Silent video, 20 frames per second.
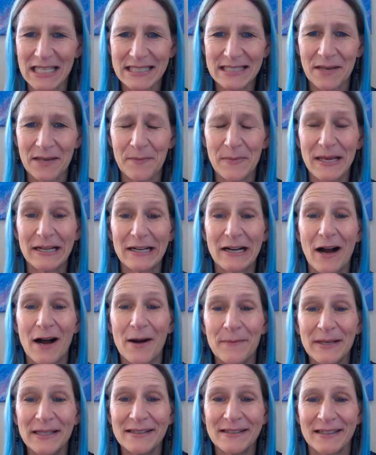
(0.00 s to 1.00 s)
Send me a
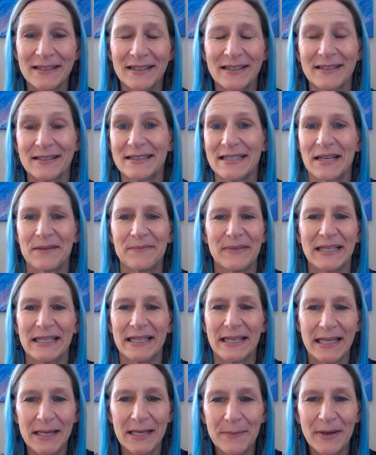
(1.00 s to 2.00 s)
comment, send me
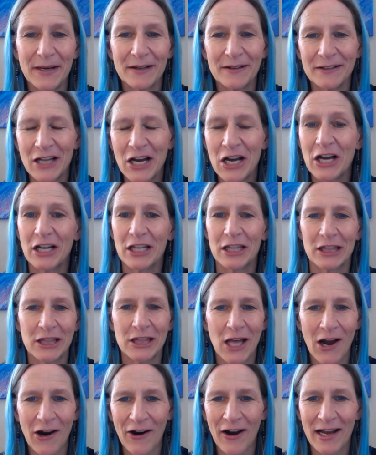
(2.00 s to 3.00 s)
an email,
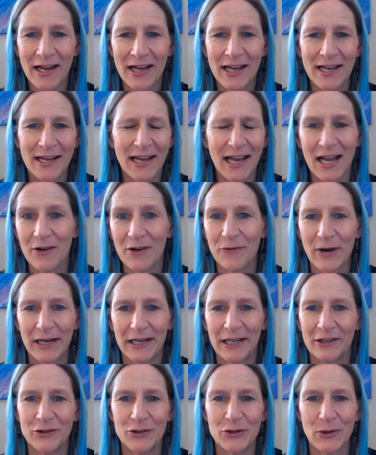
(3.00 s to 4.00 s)

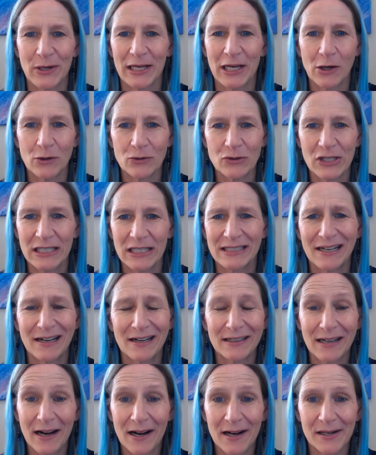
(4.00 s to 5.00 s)

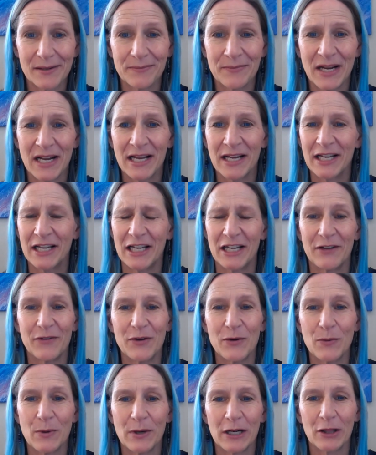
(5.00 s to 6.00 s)
Lara@radiantjoycoaching.com.
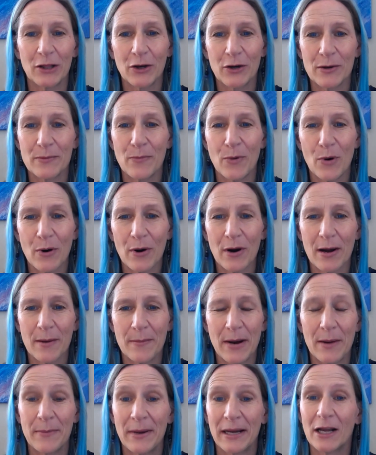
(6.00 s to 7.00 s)
If you want to learn more
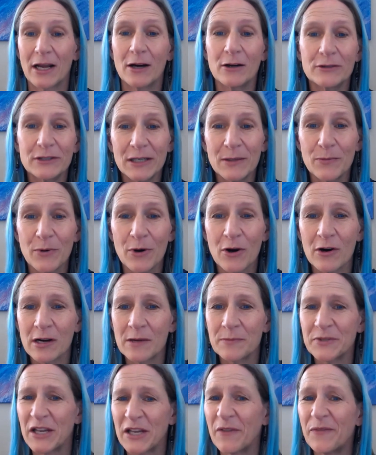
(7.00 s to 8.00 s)
about my coaching
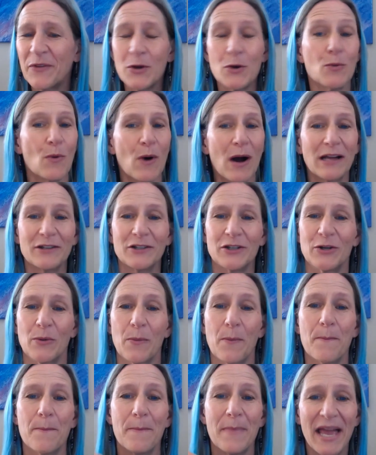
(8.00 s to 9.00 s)
programs, if you want
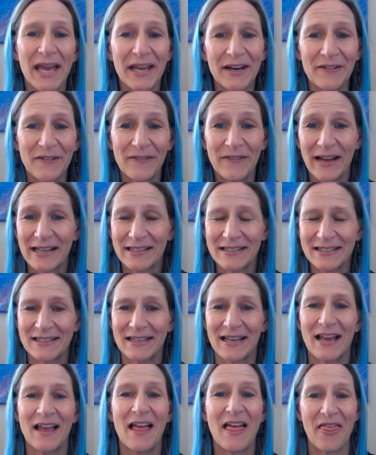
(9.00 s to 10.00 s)
to
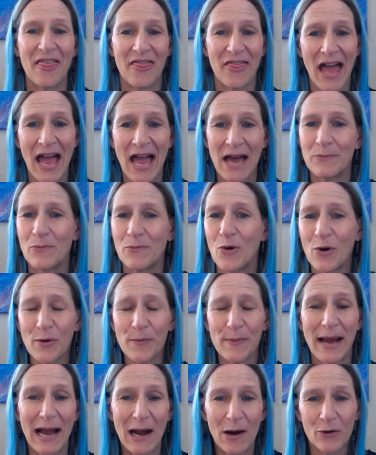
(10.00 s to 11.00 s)
manifest that
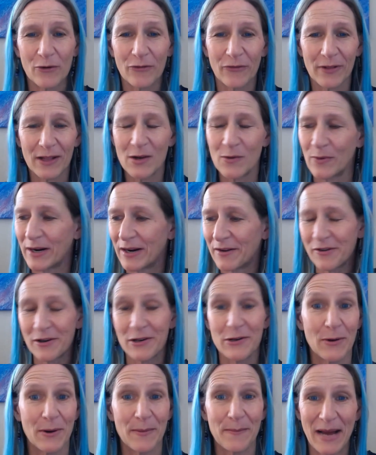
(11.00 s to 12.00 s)
more powerfully, whatever
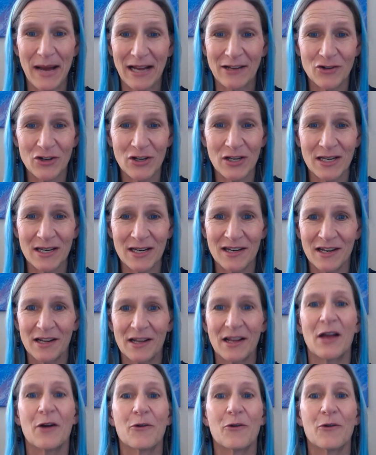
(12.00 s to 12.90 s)
you imagine,